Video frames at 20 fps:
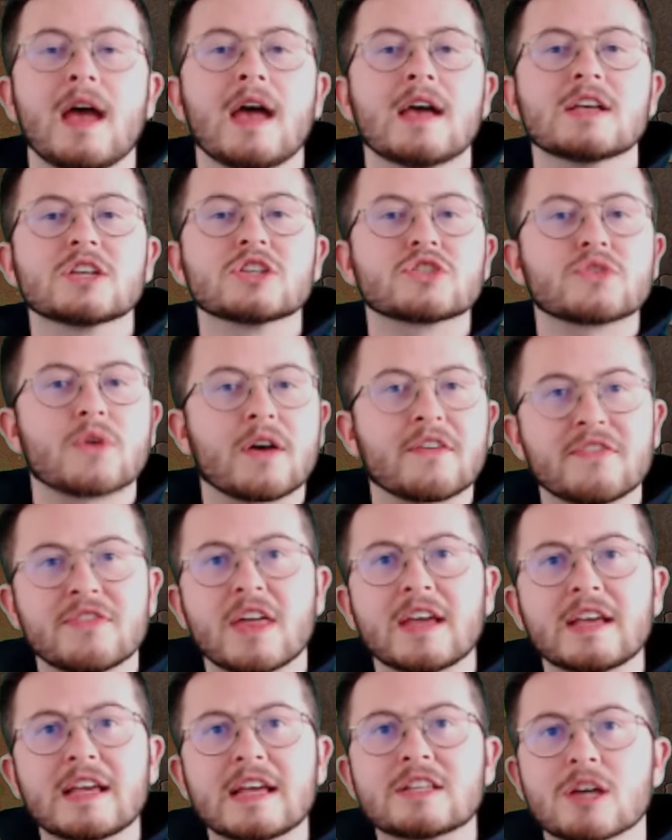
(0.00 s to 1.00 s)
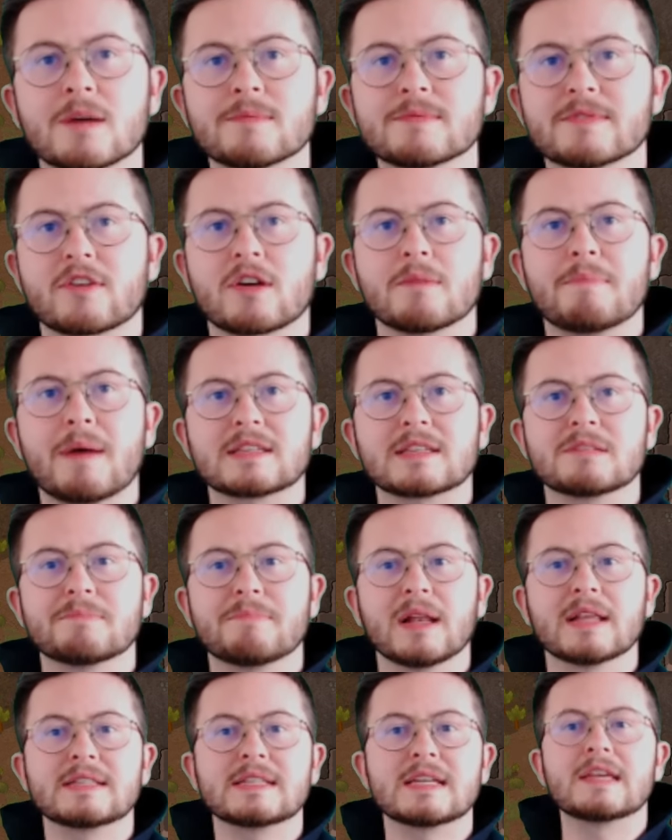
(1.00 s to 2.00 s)
So I think in terms of
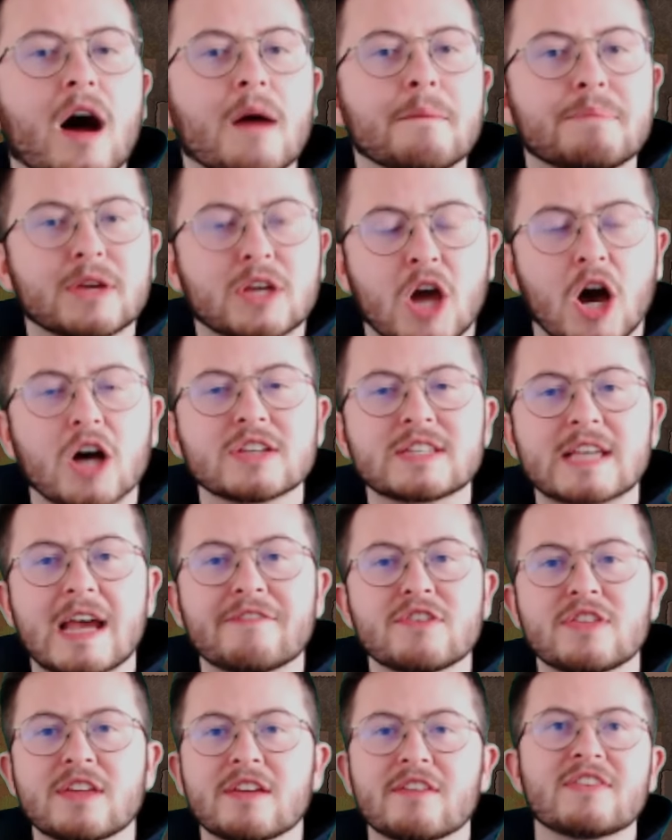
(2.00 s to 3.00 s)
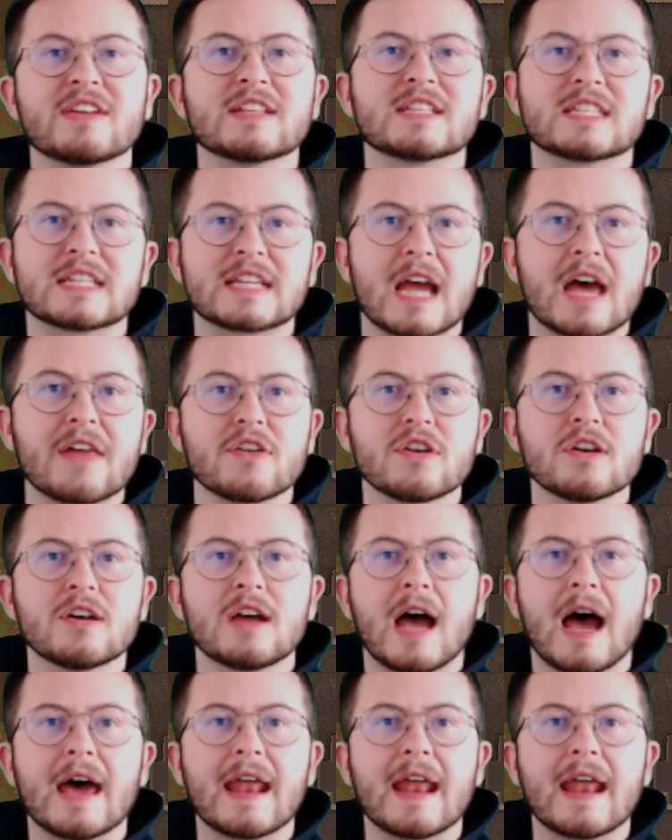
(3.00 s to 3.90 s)
compatibility, because everything fits together and